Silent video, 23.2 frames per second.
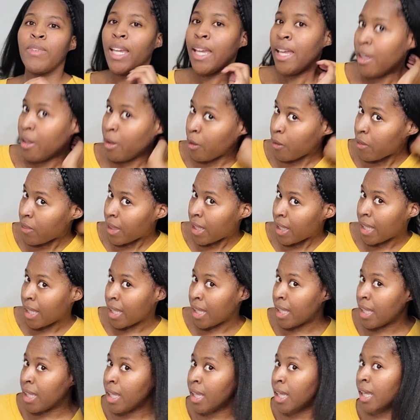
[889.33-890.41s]

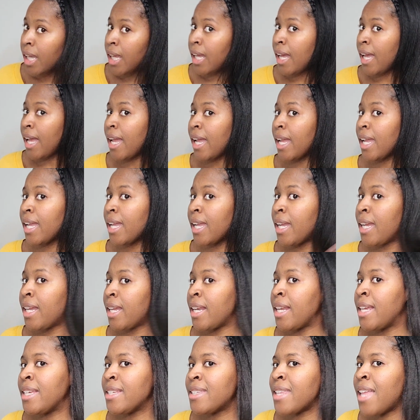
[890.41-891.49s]
healthy, and
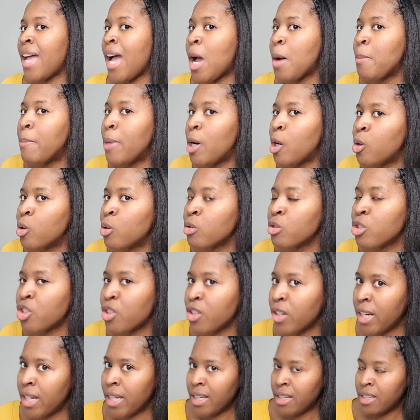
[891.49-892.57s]
it's not bone
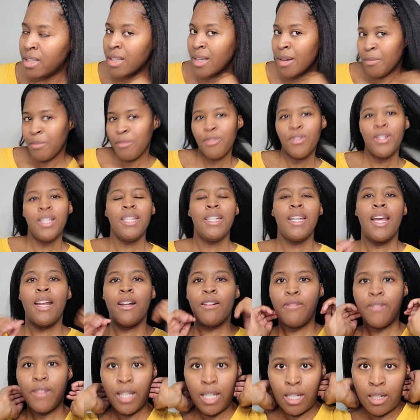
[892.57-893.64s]
straight, because I'm really not a
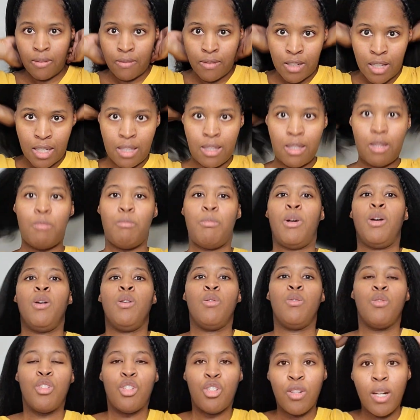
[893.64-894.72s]
fan of just the bone
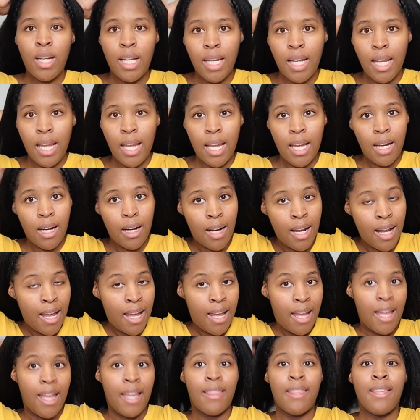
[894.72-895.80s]
straight hair.
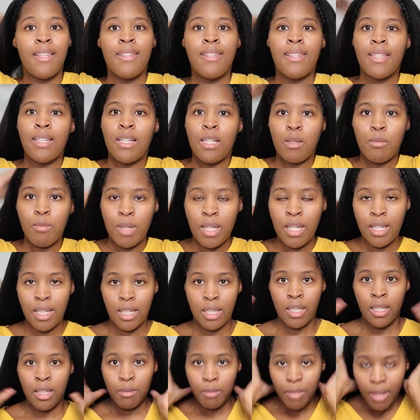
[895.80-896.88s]
And this is gonna be
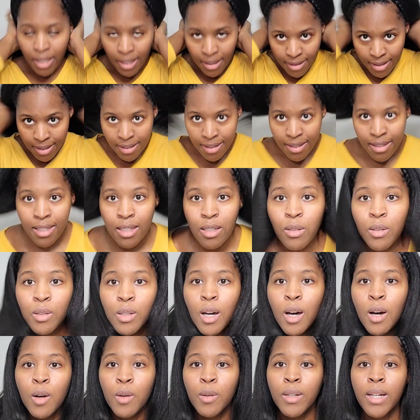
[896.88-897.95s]
good because it's still
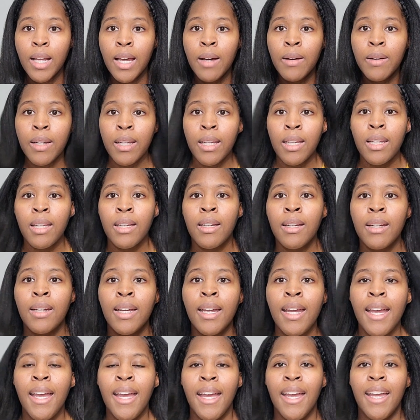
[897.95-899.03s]
cold out here,
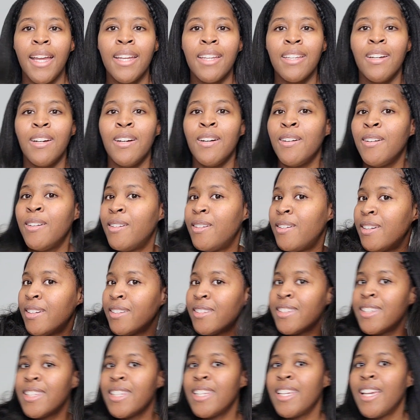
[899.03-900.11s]
and y'all
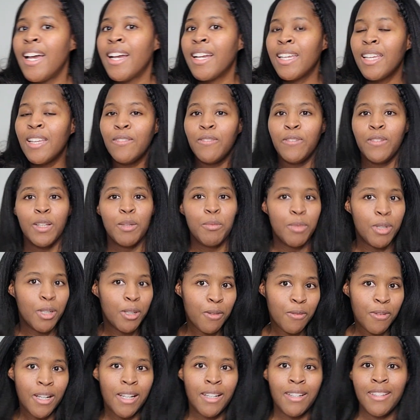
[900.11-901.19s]
see I keep flipping it
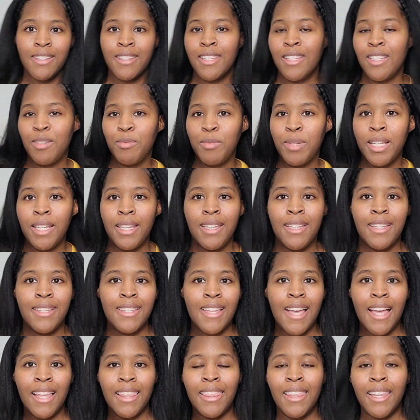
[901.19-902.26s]
around and stuff because
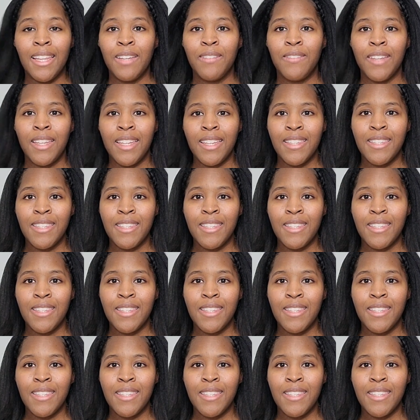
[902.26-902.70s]
I love it.